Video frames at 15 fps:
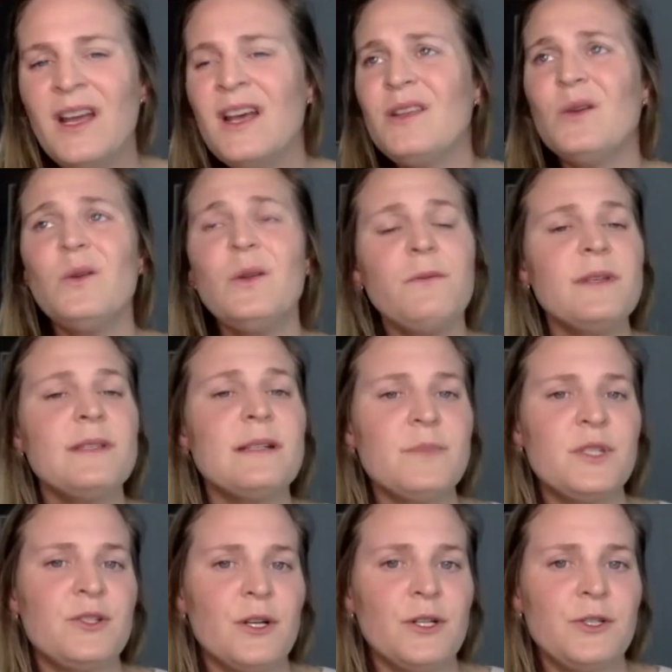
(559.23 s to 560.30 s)
The only reason I'm
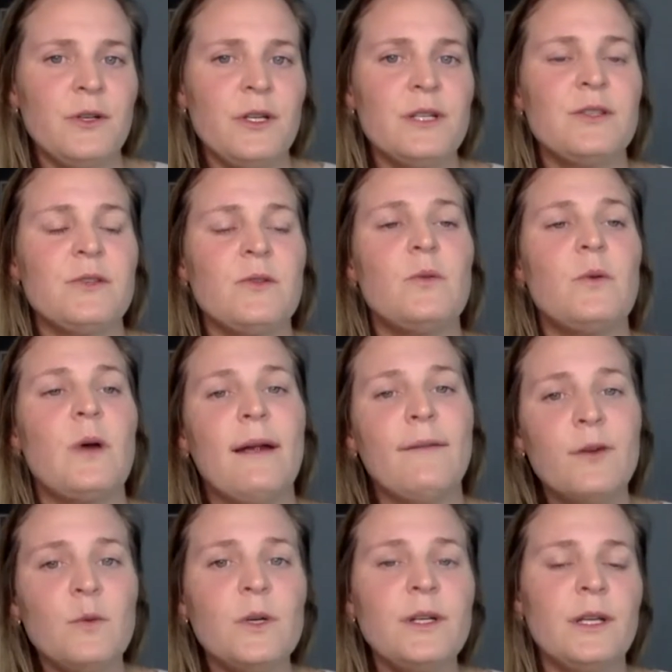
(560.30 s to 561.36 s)
structuring it so
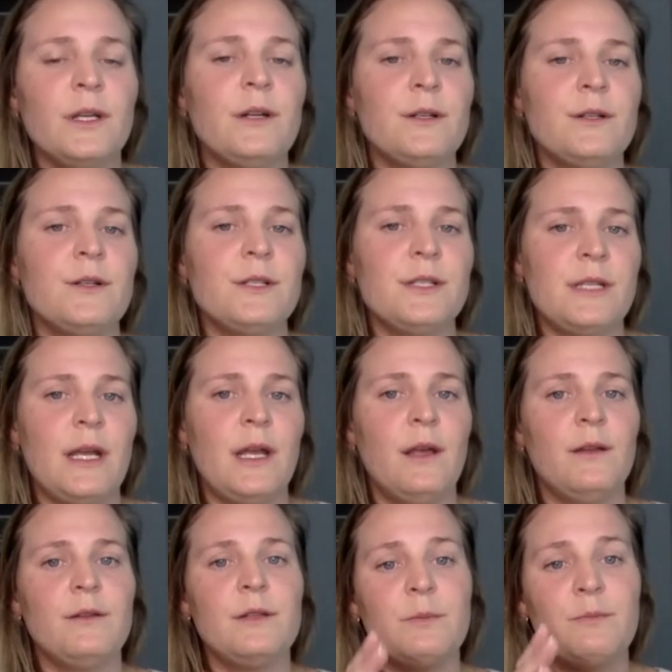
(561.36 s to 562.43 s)
everyone can
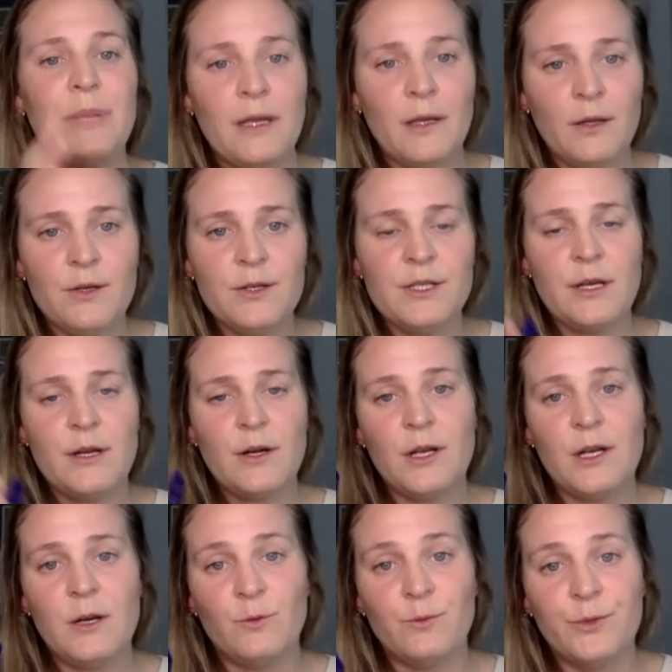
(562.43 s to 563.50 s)
understand the pillars that are
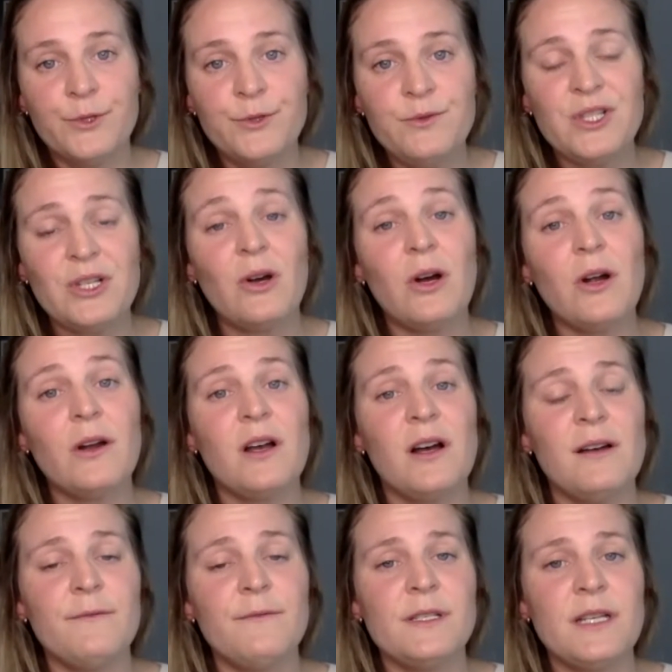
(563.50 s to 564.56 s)
going to root our
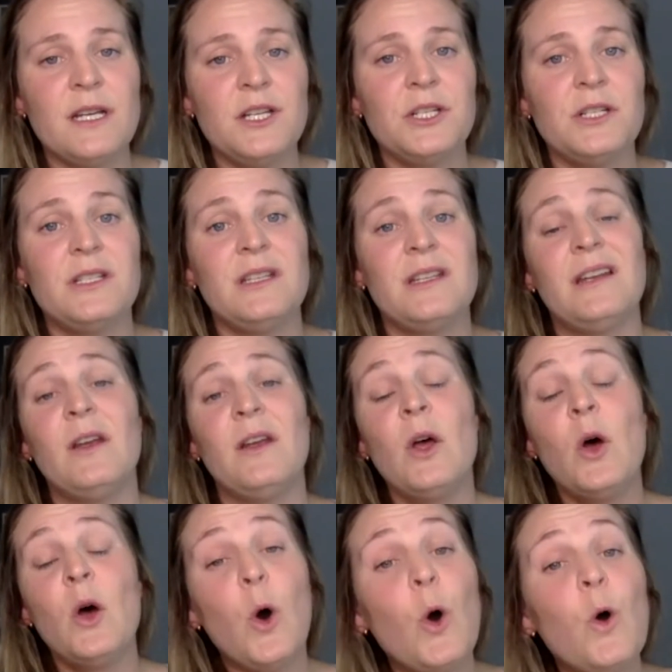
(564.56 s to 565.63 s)
conversations, and then
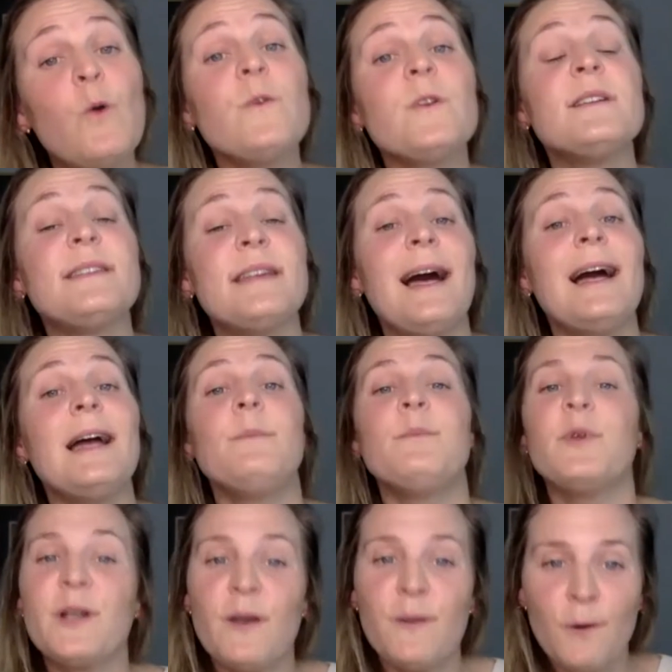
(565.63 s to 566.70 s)
over the time
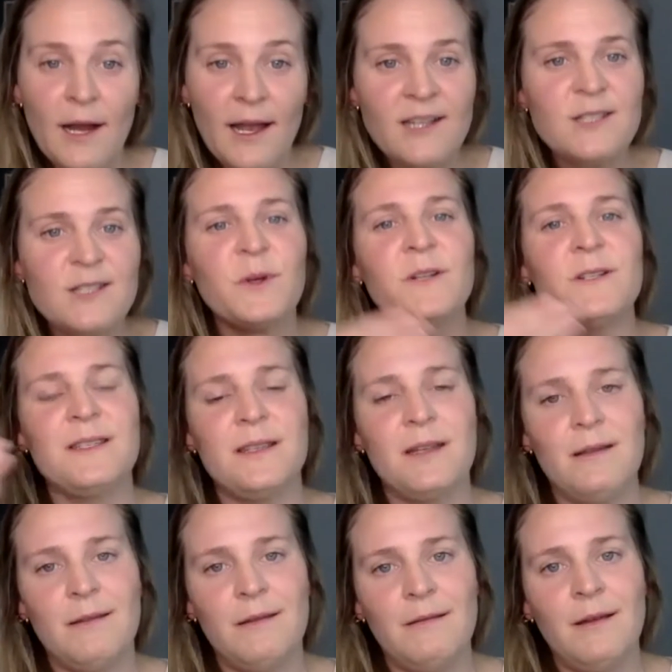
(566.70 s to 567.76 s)
bring other experts
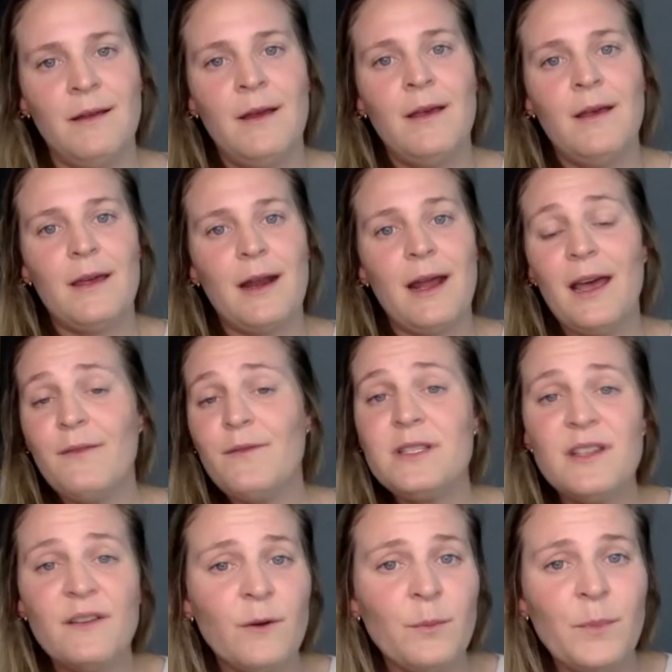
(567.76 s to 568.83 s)
in that have a
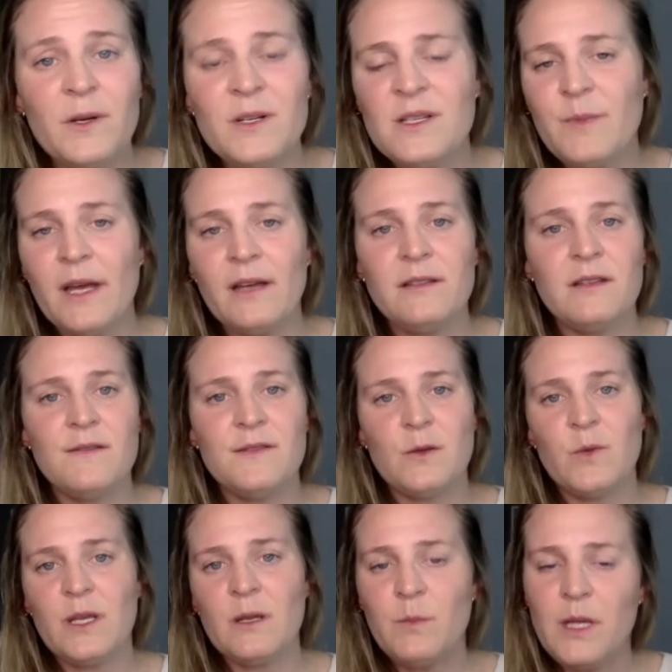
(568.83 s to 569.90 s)
different perspective so we
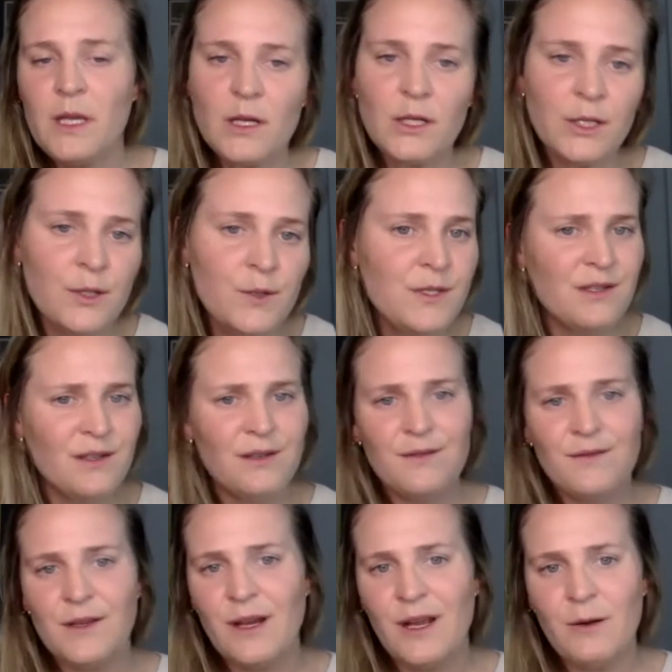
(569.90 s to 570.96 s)
can be inclusive
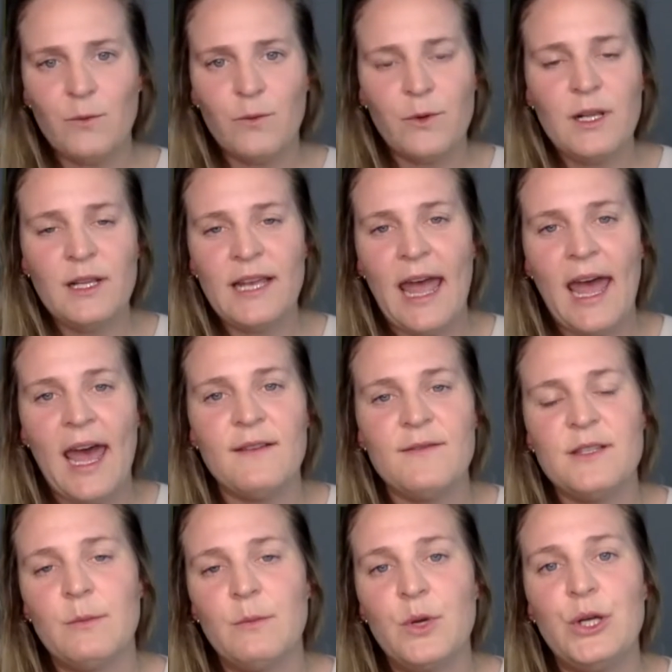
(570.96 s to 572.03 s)
and really have
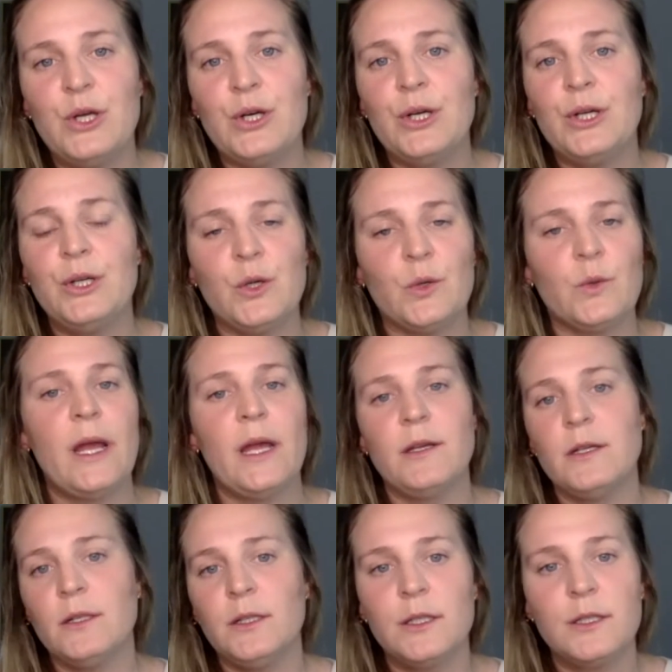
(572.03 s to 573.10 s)
some good
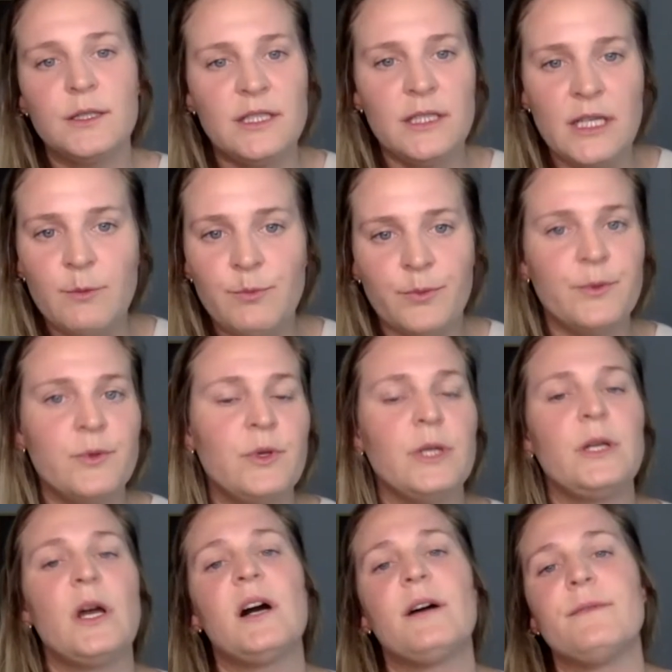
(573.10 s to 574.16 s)
granular deep rooted
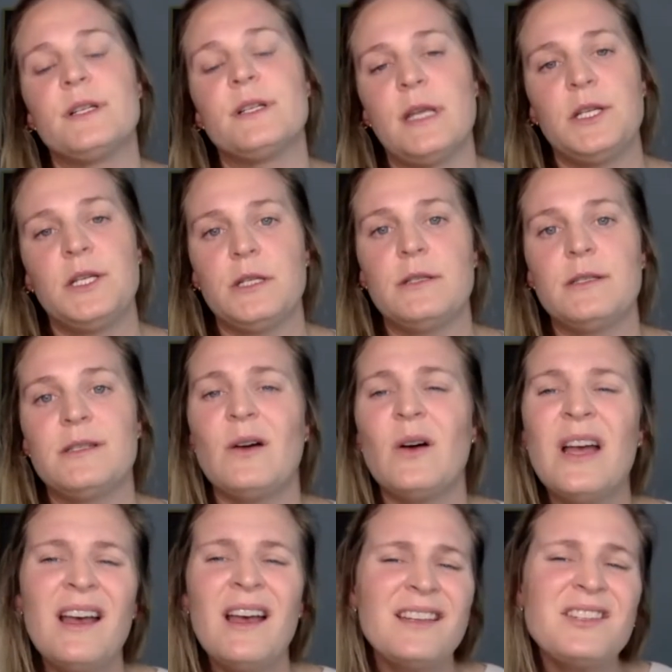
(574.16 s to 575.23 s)
conversations. So
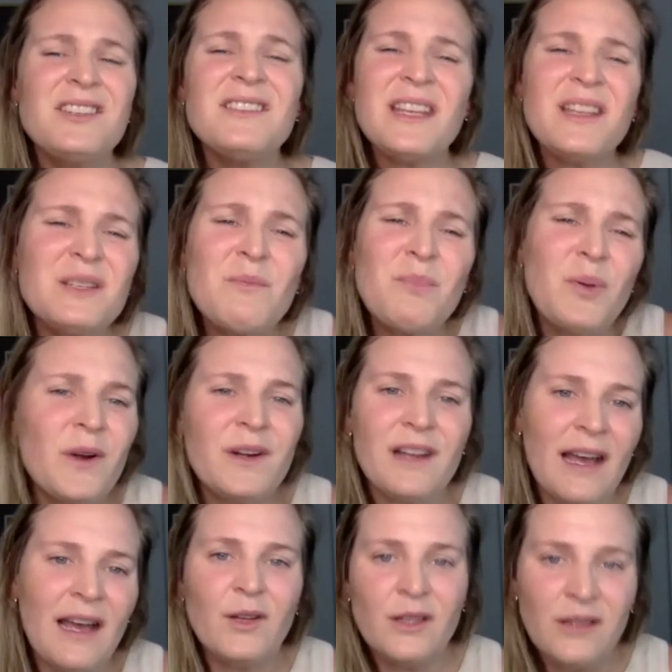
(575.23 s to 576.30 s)
it's important to
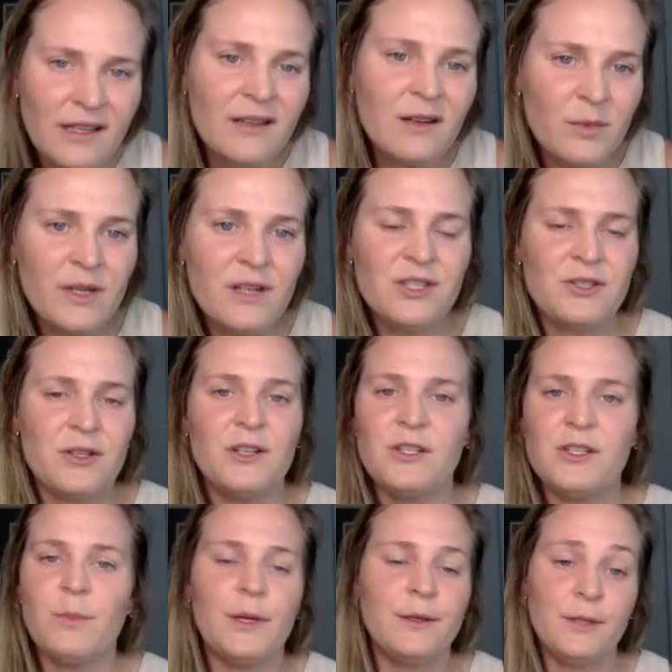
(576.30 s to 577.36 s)
have a little bit of structure,
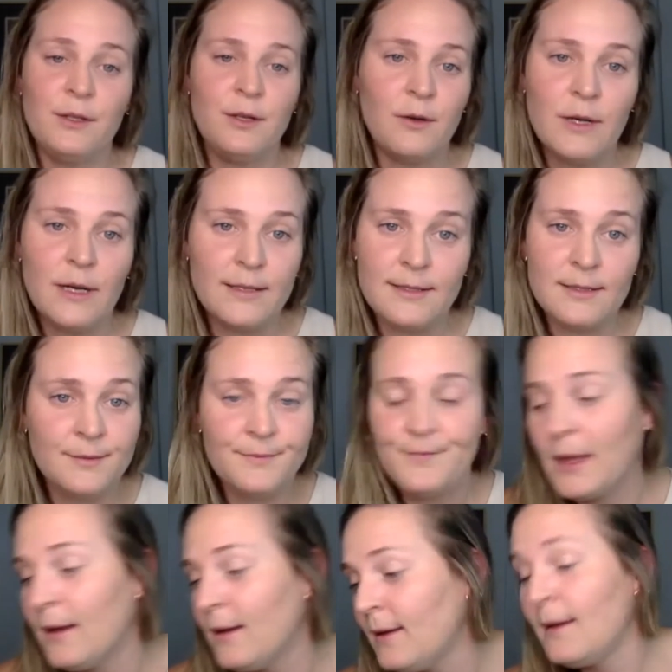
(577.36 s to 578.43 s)
but you know us,
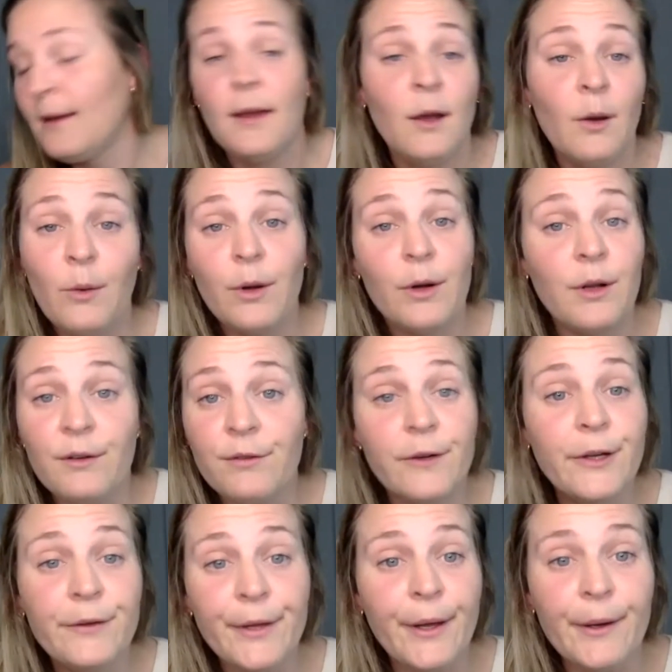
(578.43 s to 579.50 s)
we're going to free
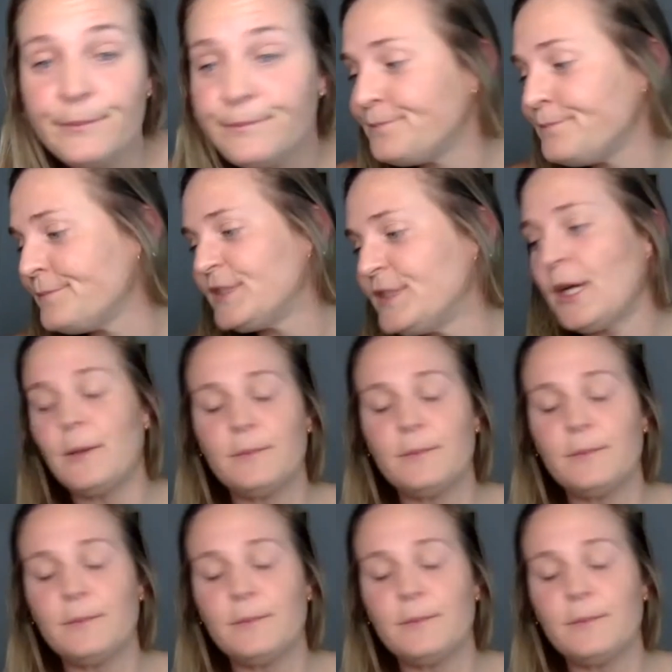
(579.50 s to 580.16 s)
flow. So